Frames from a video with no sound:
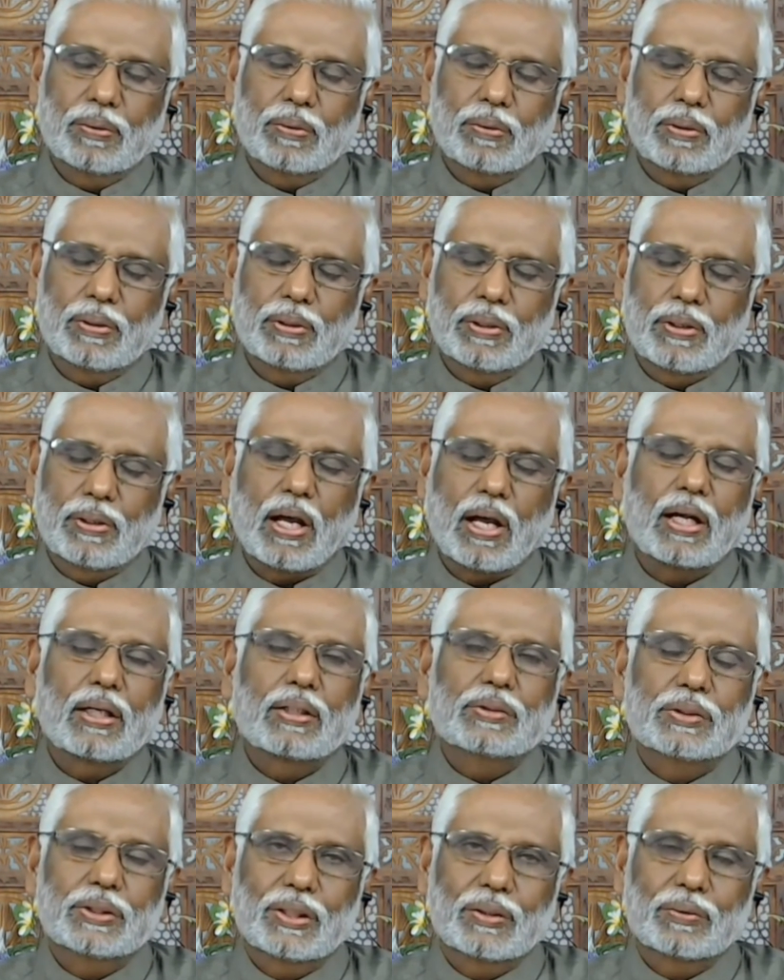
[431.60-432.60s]

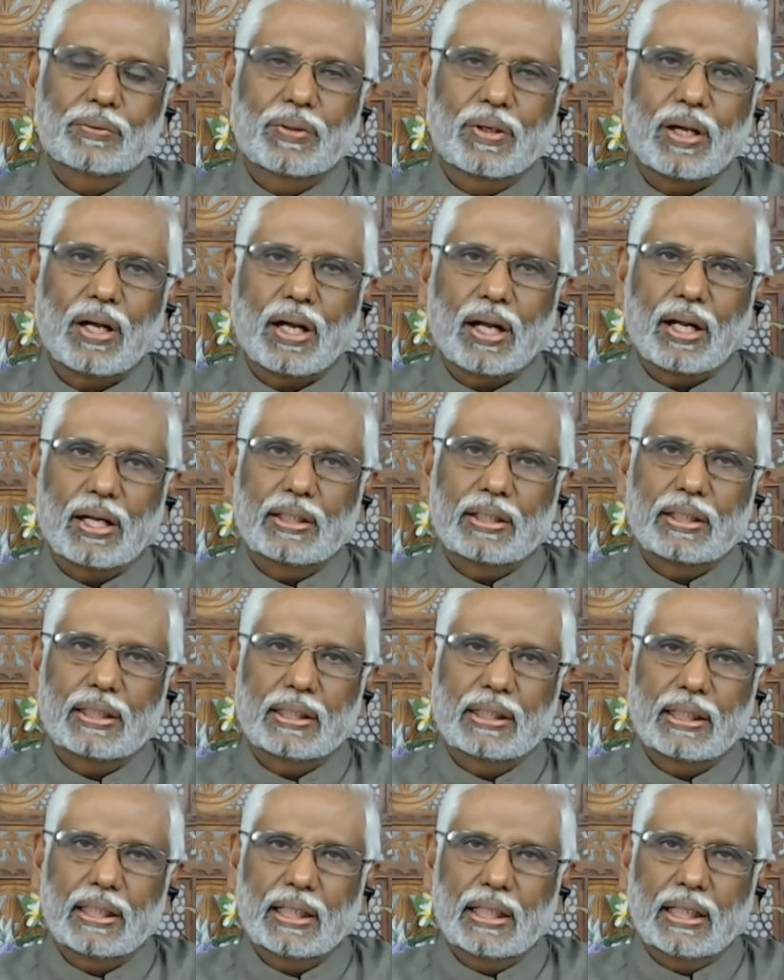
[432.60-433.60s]
neurology of God,
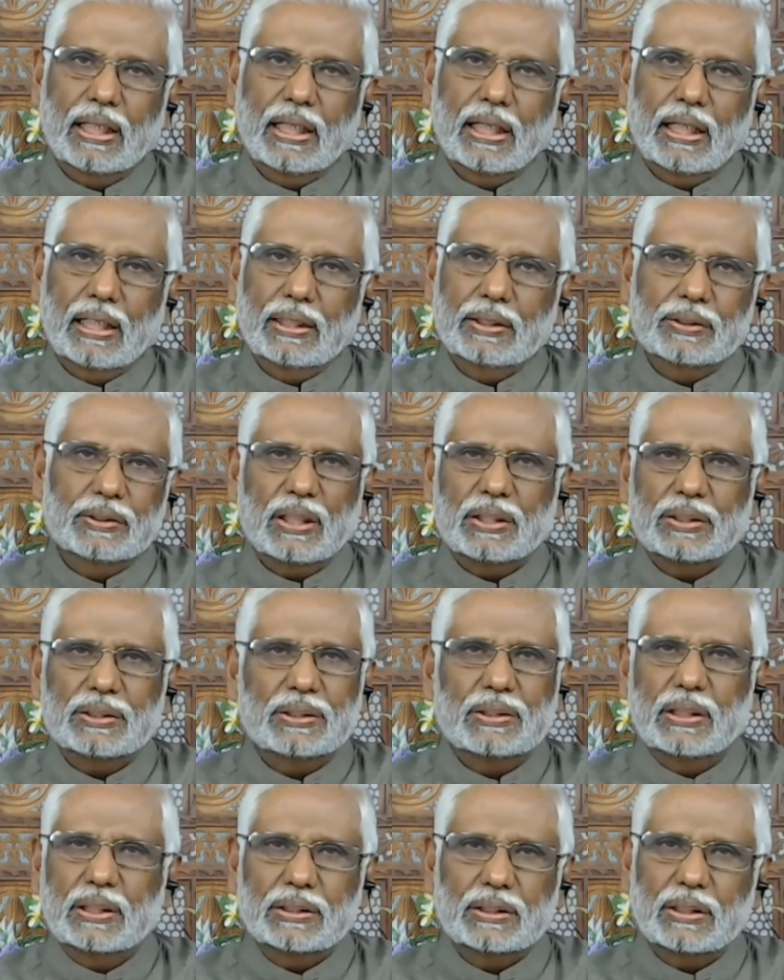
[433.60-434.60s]
it is
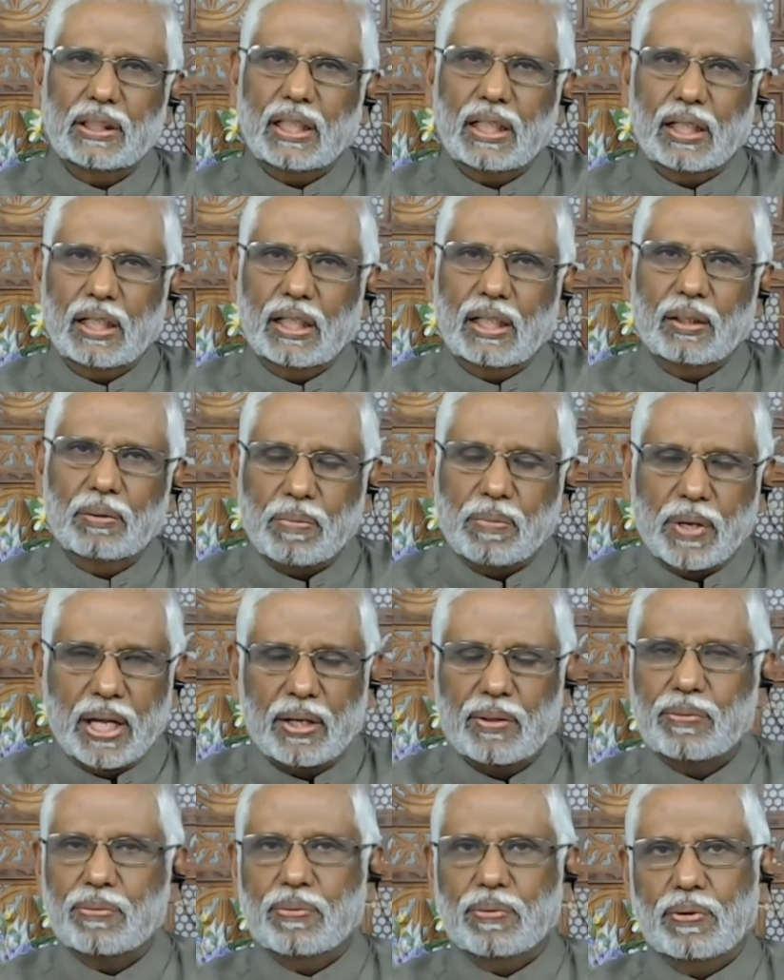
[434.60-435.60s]
just not a
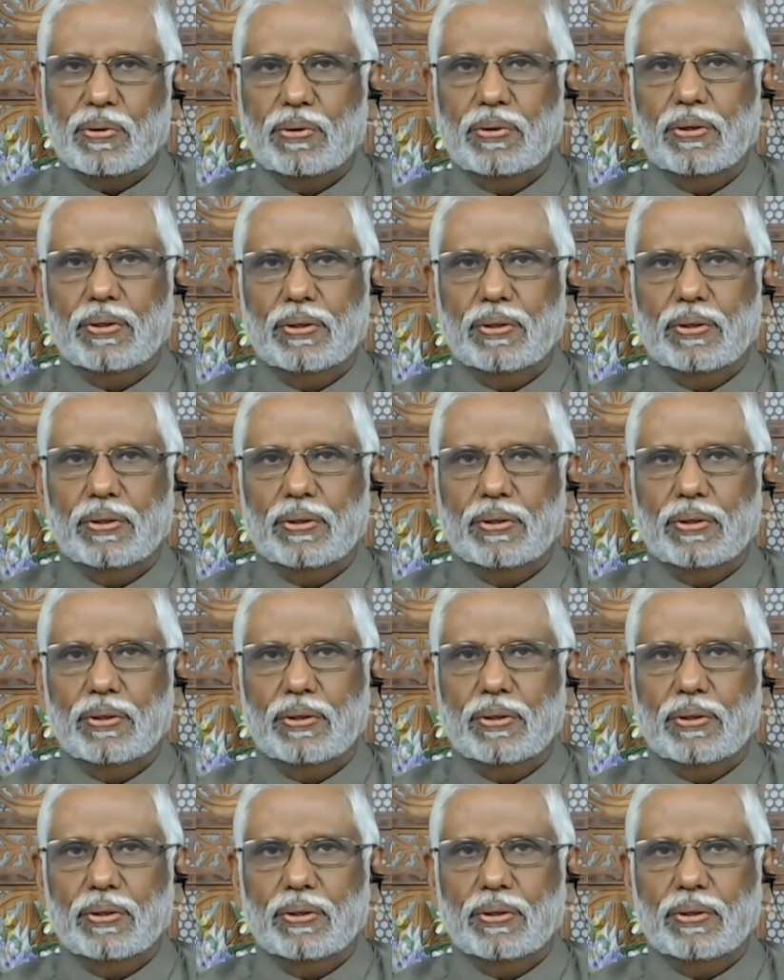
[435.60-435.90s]
metaphor.